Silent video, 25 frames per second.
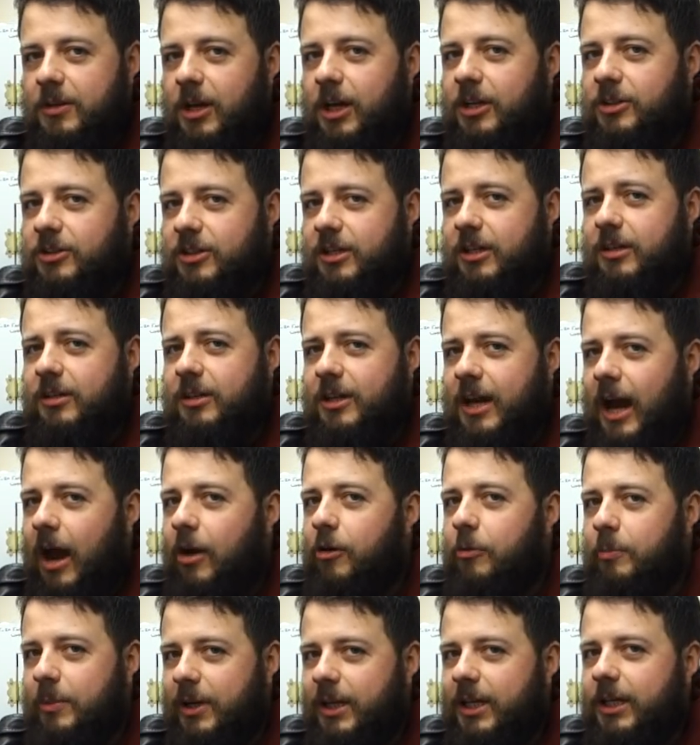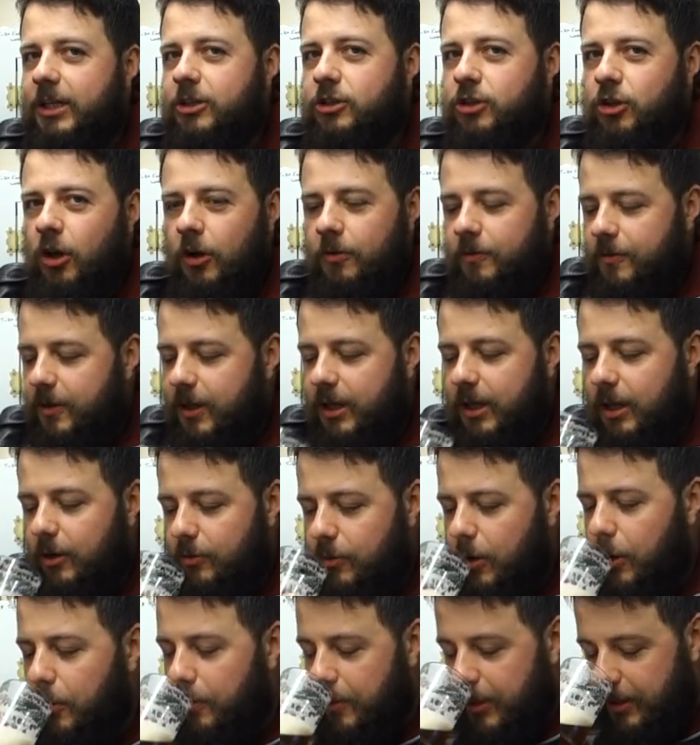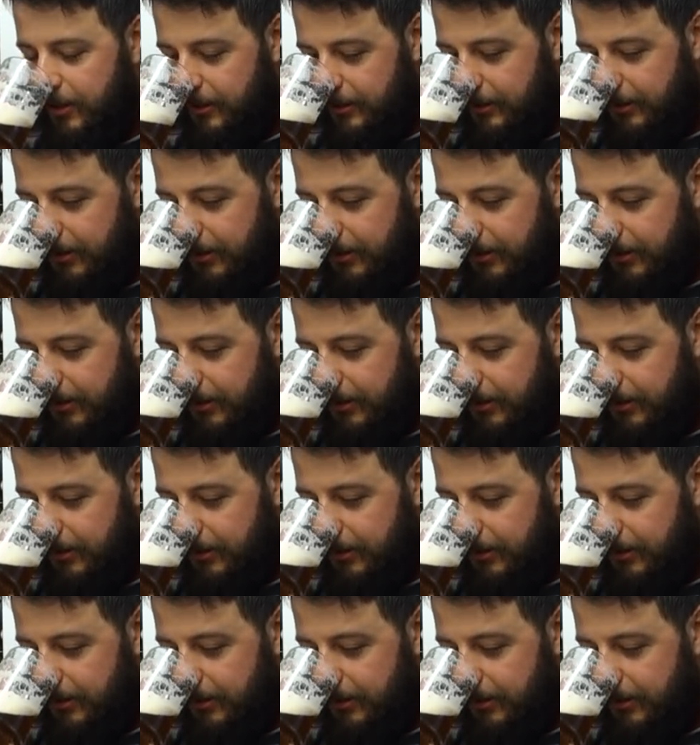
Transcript: a caramelly toffee aroma